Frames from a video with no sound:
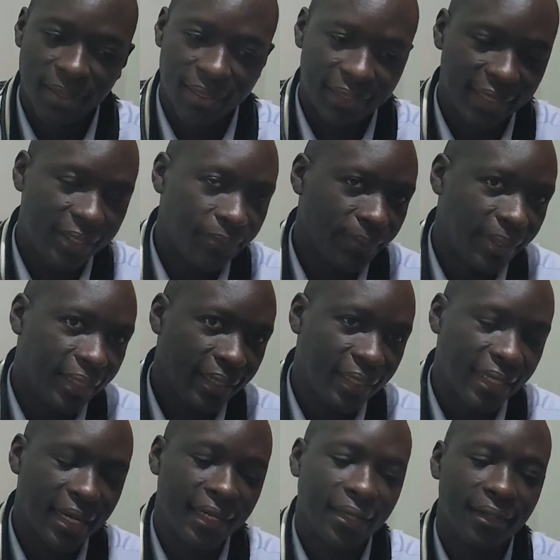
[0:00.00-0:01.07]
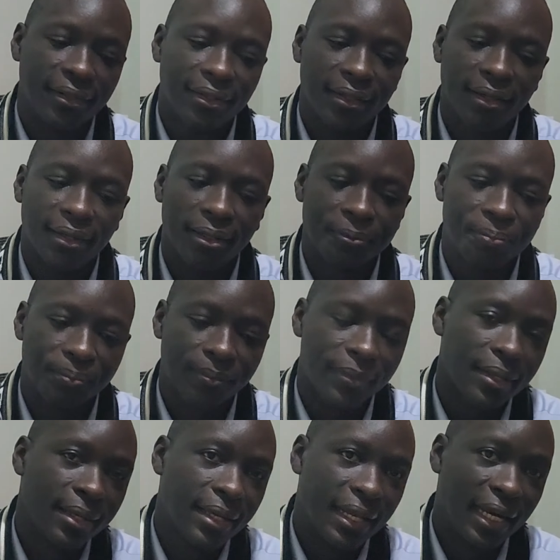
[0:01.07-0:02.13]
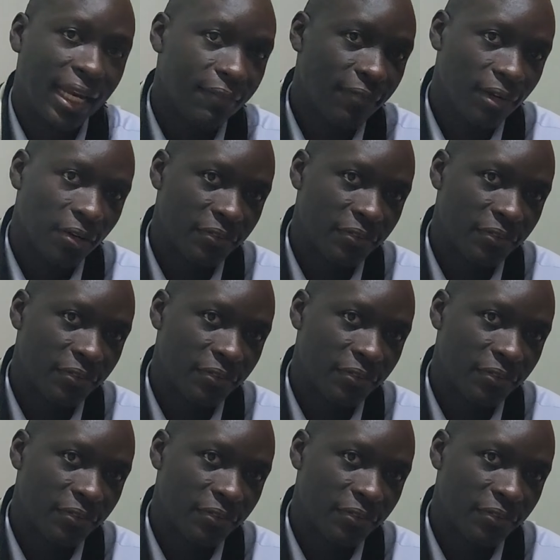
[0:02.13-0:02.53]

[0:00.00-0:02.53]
degree and level